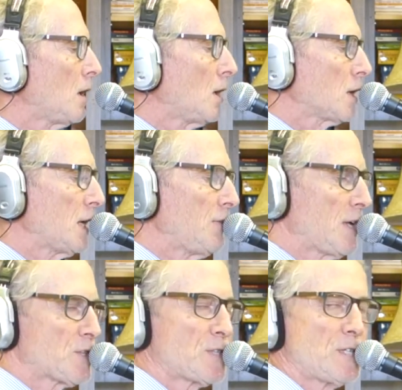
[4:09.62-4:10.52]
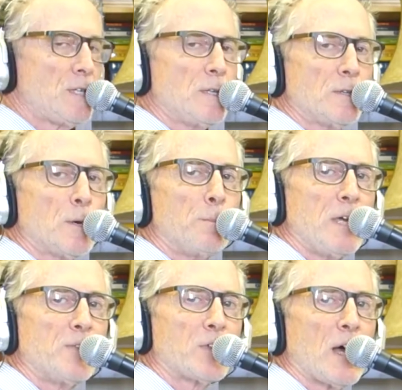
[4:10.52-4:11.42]
Okay, that's the
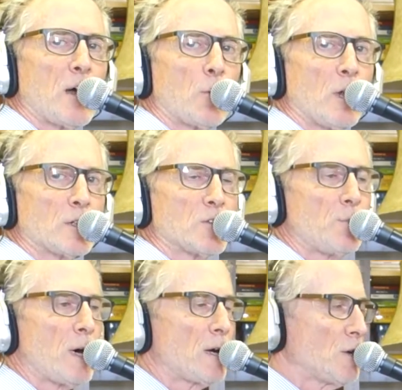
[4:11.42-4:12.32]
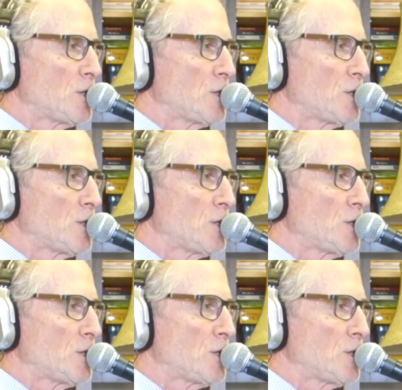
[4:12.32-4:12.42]
B flat relative minor.